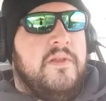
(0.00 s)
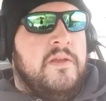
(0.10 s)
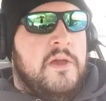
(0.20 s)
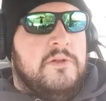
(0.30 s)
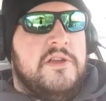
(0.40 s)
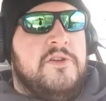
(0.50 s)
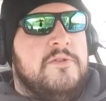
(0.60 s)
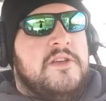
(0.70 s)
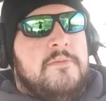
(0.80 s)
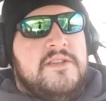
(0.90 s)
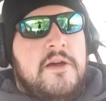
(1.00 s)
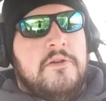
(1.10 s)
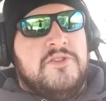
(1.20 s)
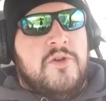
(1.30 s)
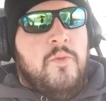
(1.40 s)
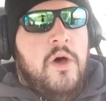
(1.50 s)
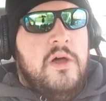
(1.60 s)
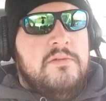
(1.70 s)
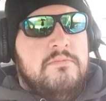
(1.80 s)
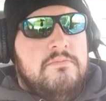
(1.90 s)
Gilded Goose comes down on turn
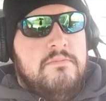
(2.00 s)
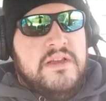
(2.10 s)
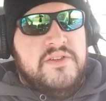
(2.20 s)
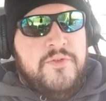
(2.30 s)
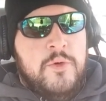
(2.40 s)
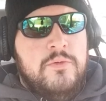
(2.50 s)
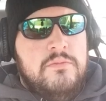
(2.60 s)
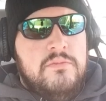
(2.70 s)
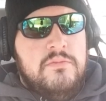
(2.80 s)
1, makes a food,